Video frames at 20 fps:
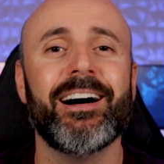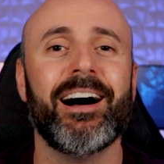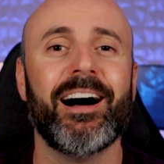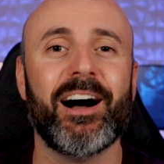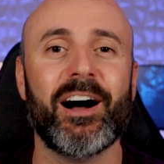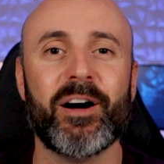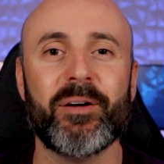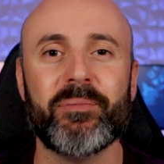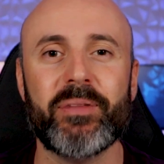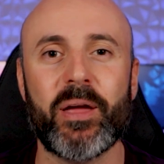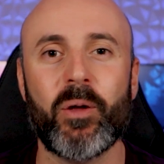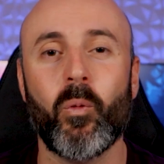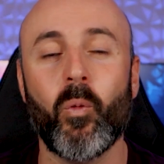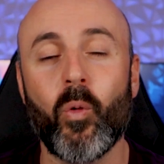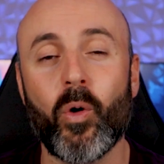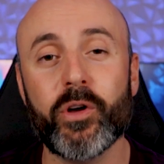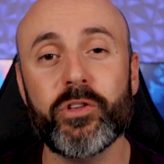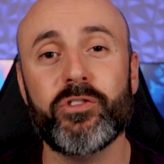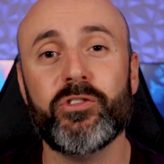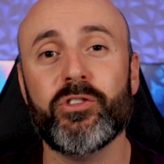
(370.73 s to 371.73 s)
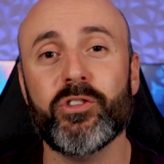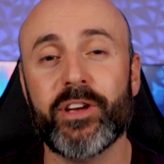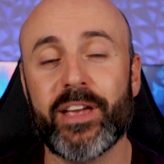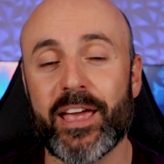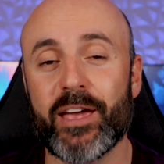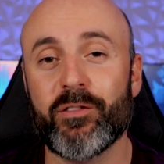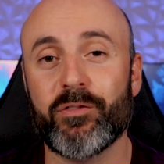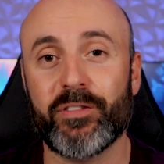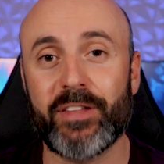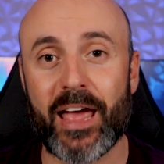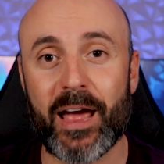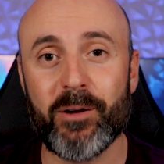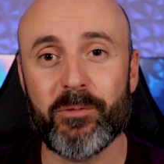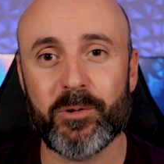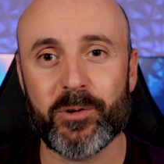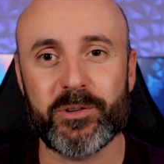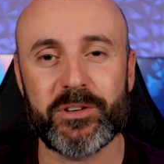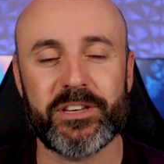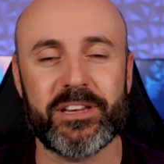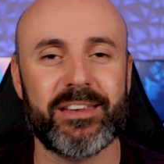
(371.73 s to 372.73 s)
and once you give that
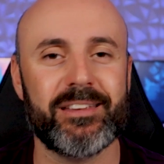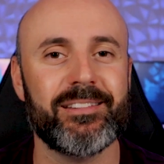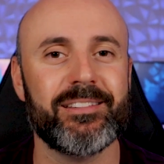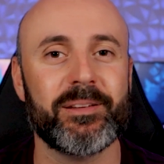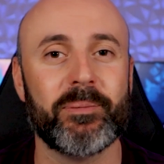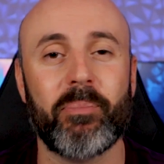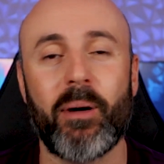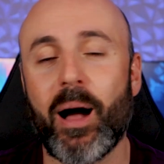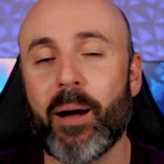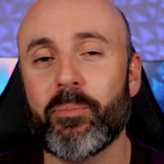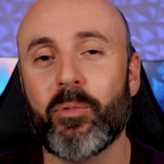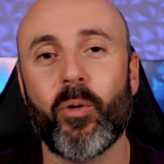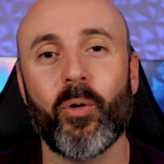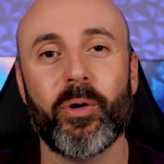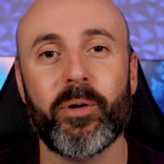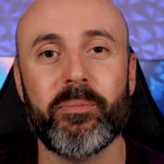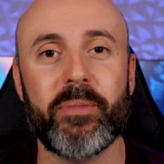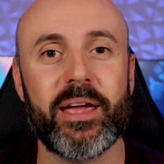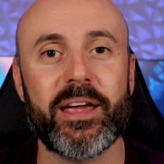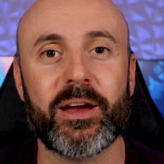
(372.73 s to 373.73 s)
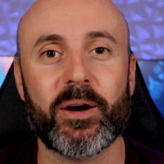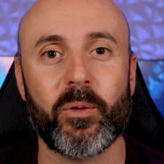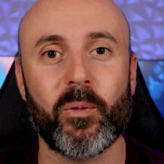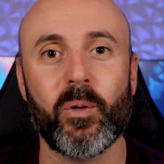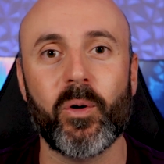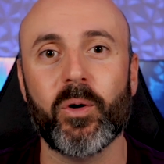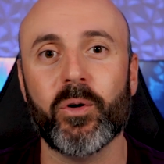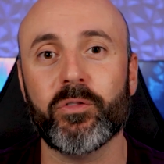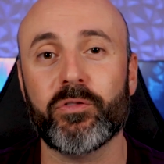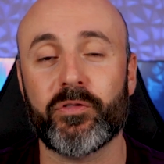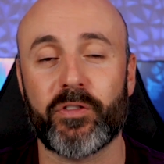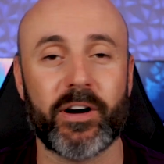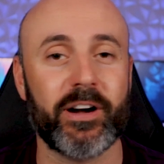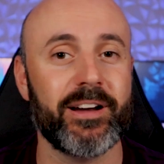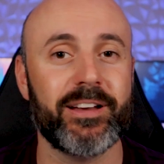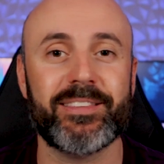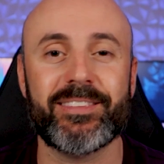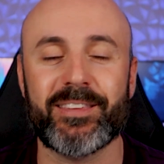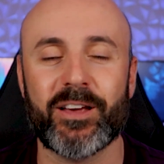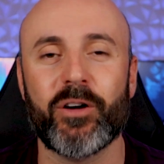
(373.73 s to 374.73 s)
routine, the popcorn maker will
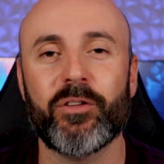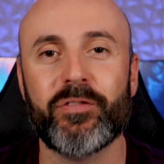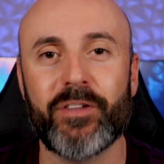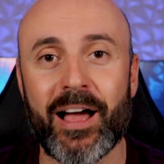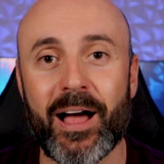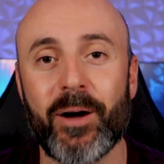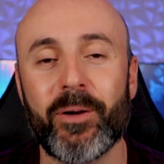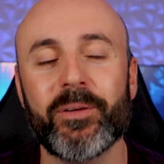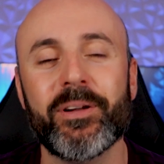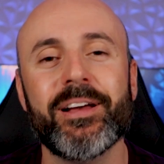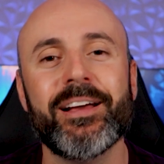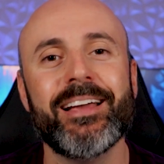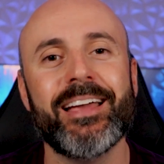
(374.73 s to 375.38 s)
fire itself out